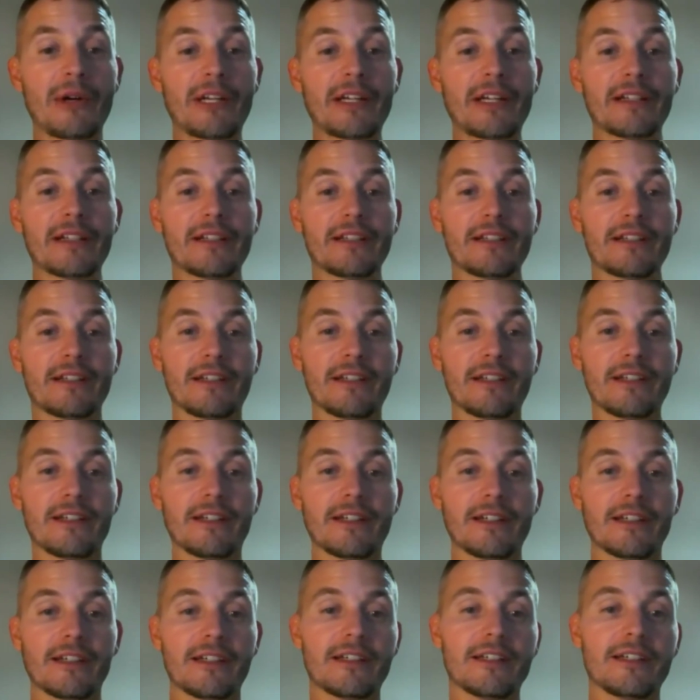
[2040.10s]
about it,
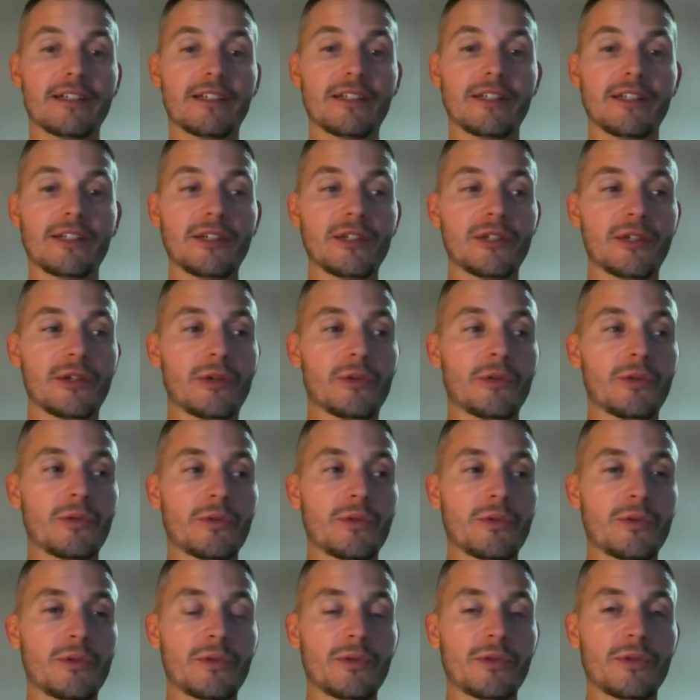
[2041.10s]
you
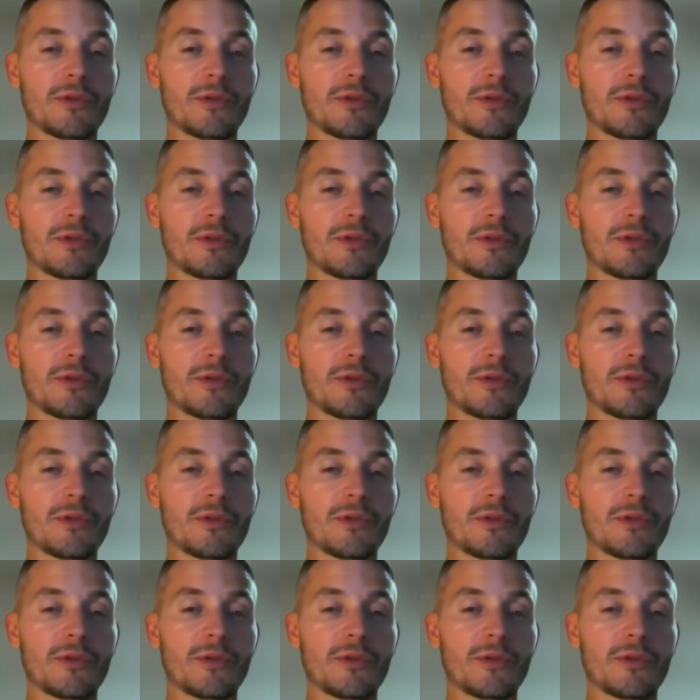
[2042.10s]
know,